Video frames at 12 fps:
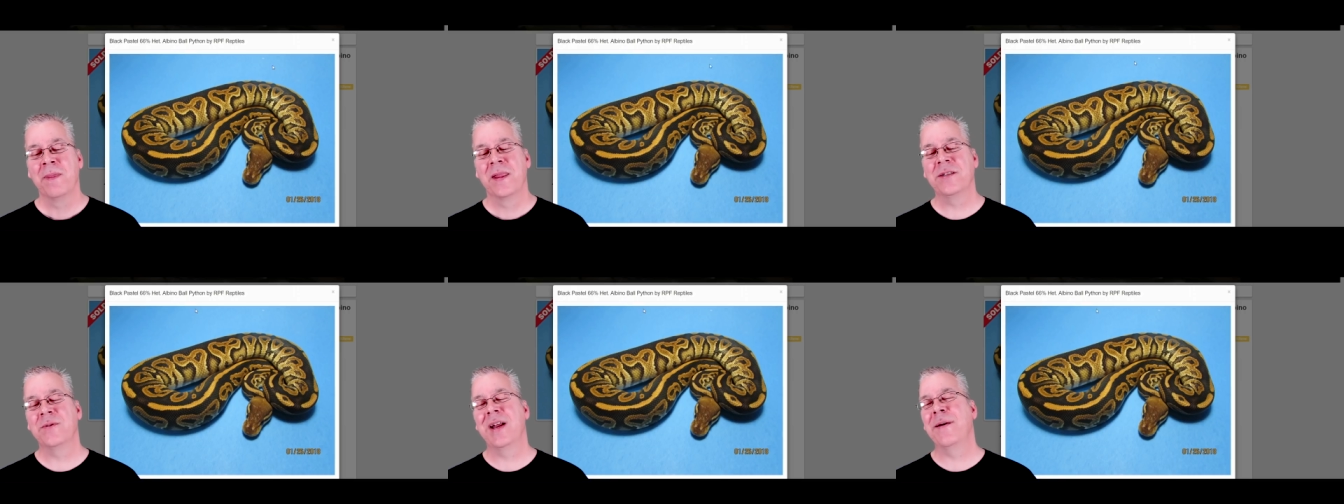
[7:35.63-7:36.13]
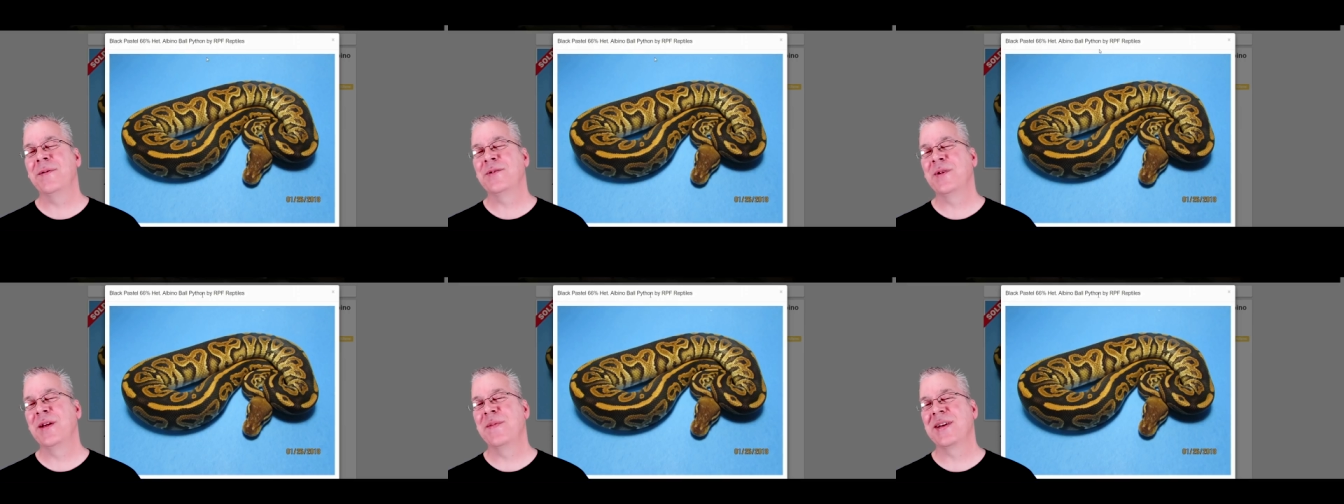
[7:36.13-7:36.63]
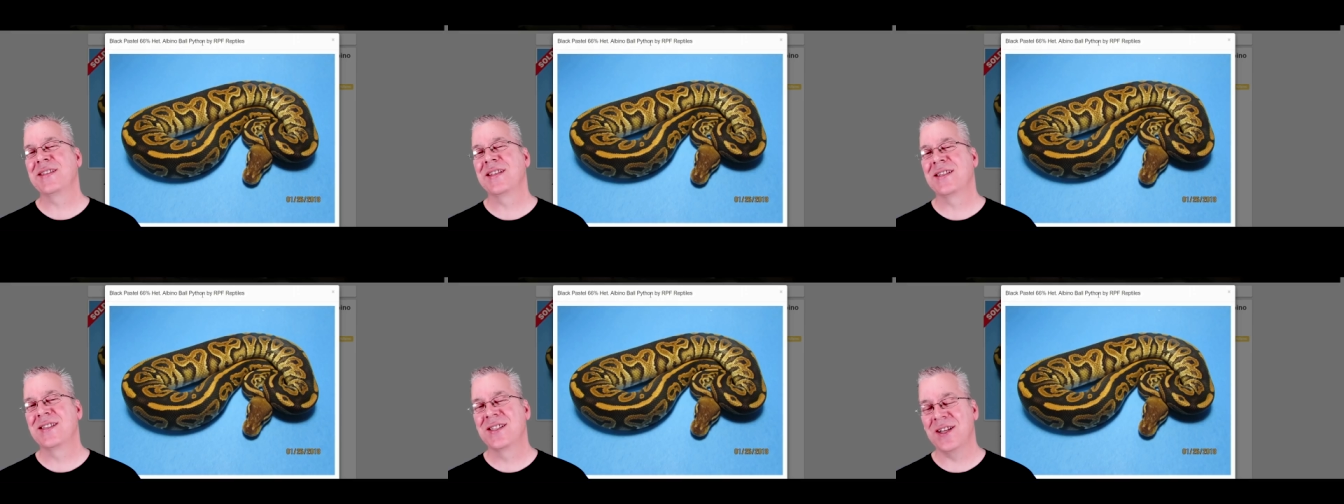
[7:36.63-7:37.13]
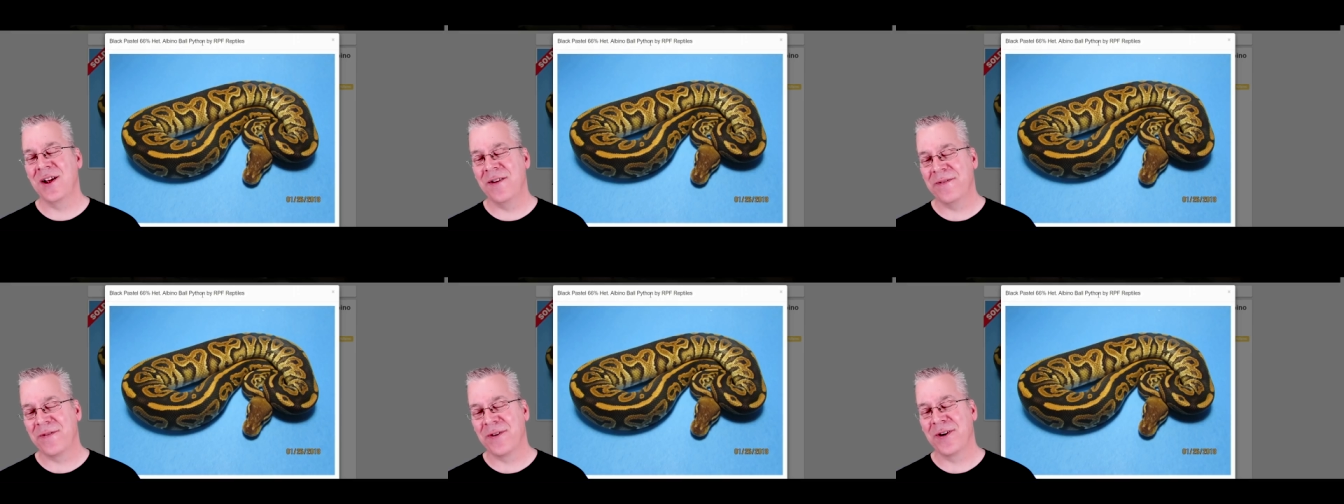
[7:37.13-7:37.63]
This is what happens when you mix the
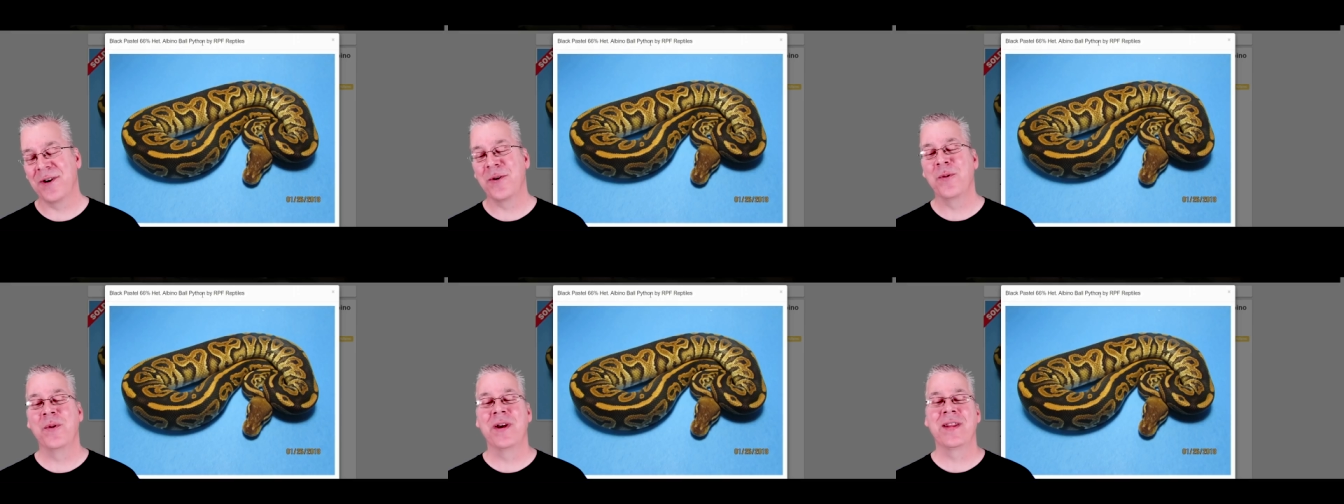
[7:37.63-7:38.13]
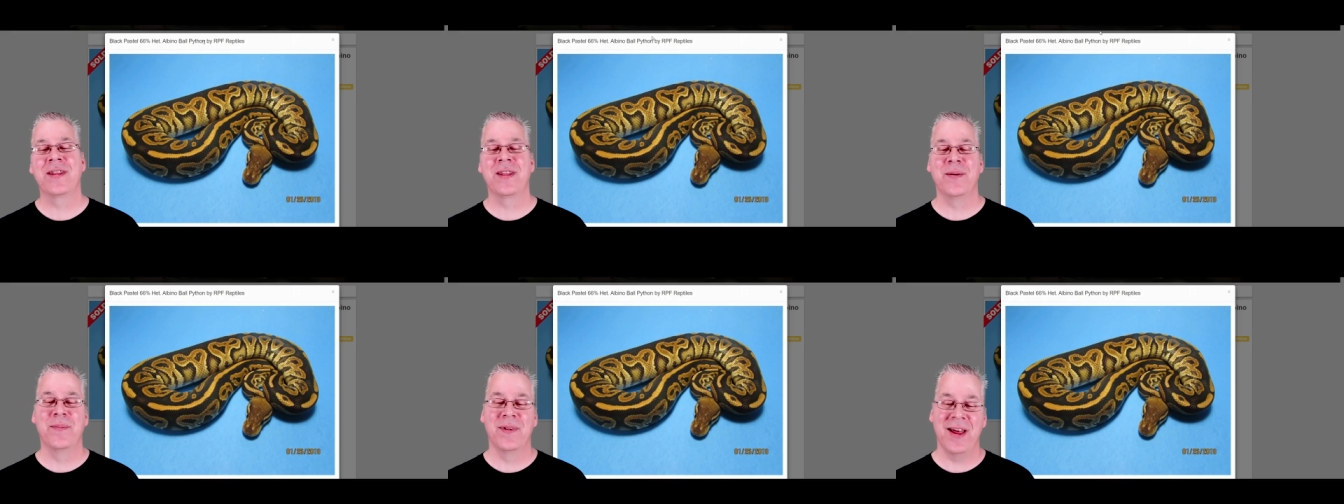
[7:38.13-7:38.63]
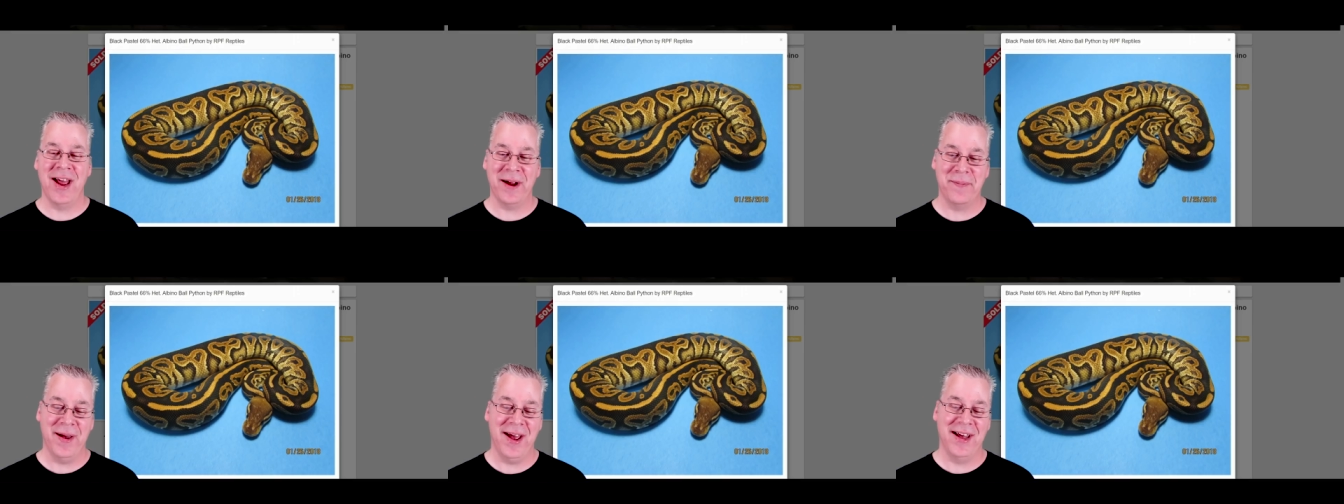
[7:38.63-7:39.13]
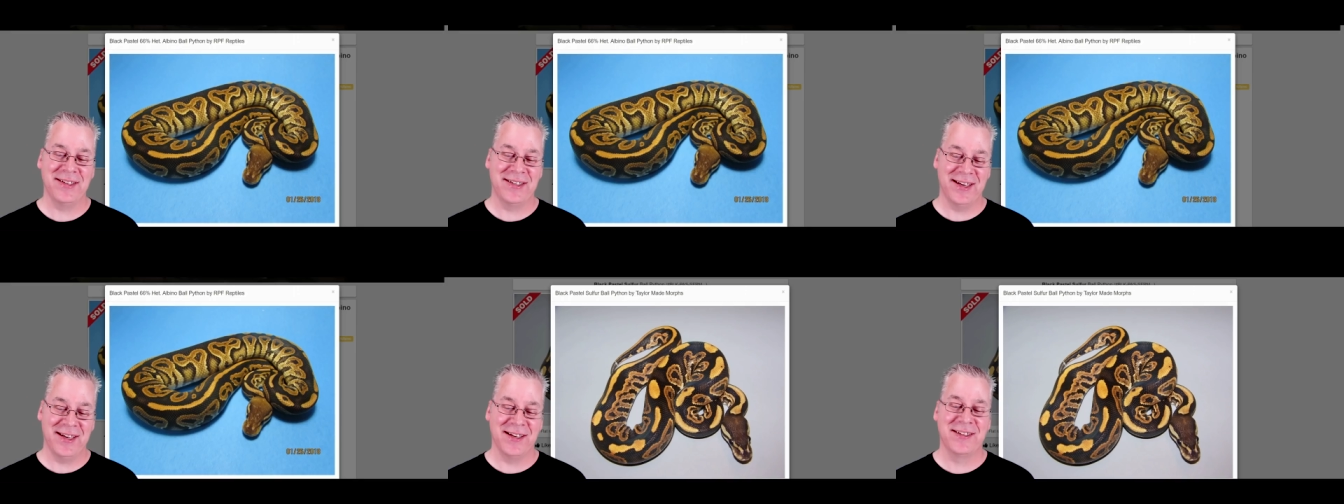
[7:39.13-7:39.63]
sulfur with the black
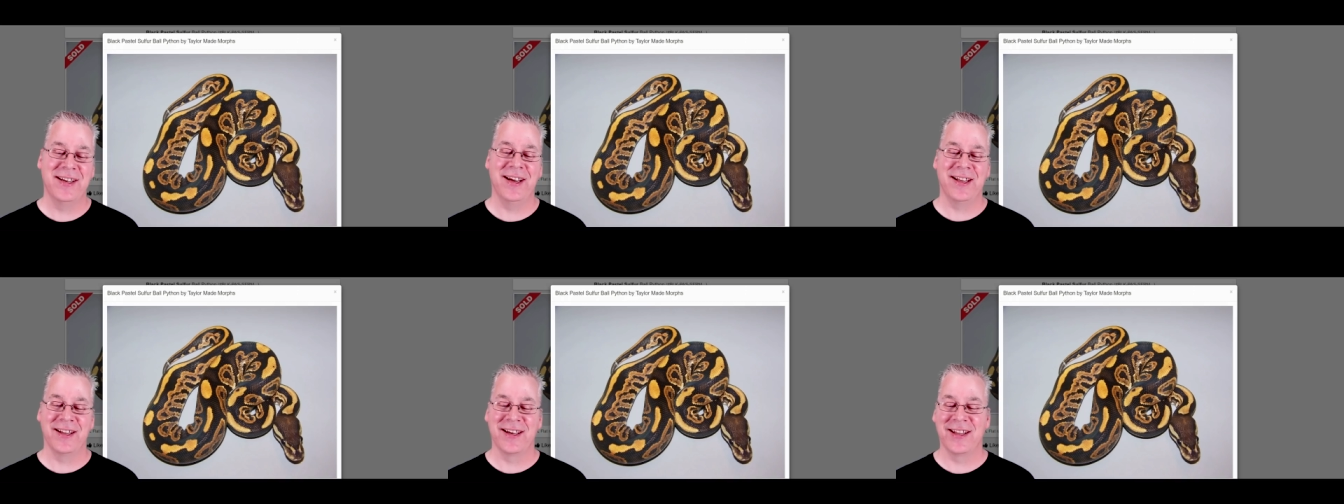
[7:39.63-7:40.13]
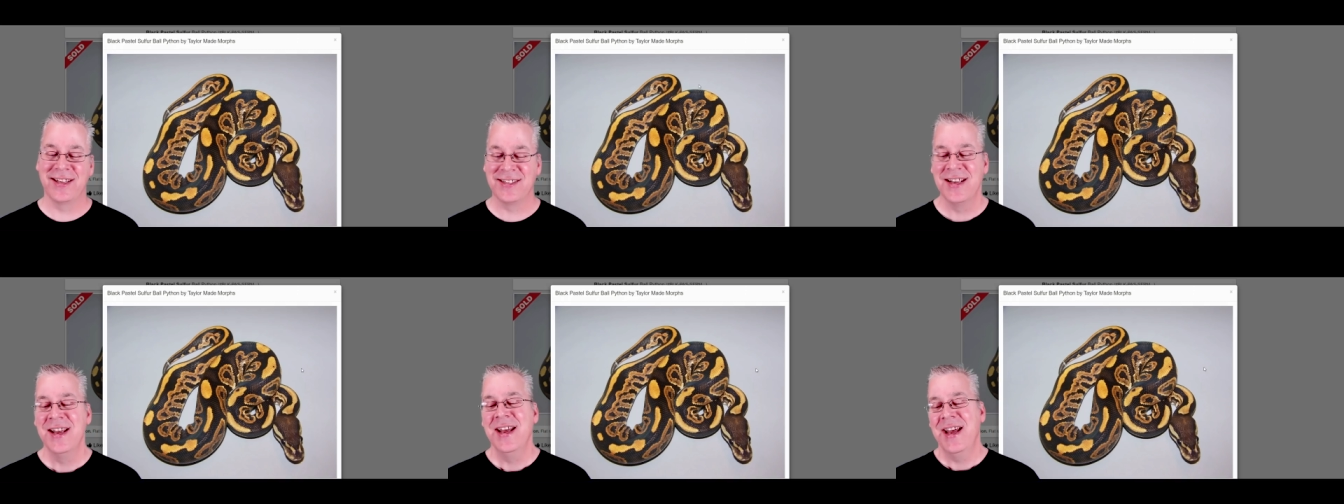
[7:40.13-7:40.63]
pastel. Take a look at this.